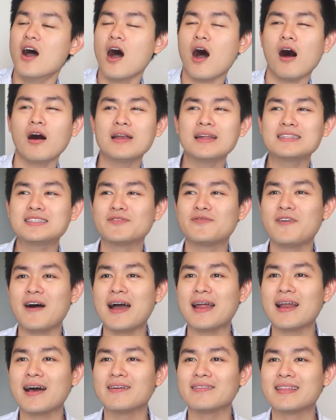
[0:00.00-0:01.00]
Only to
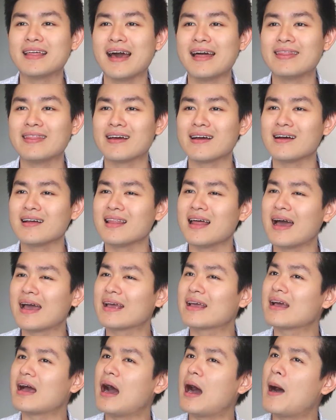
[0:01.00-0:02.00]
find out that they are
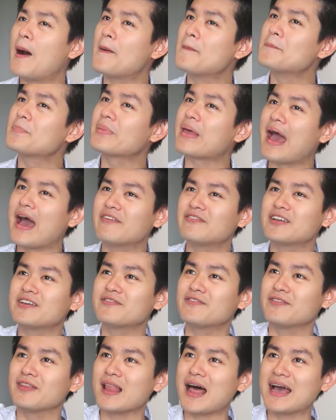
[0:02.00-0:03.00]
like having
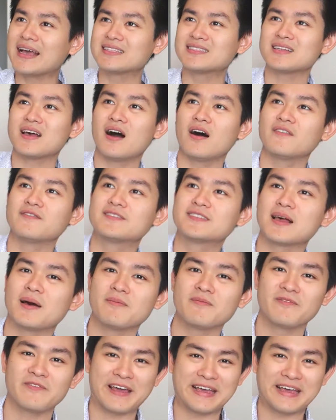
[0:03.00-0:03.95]
flags of some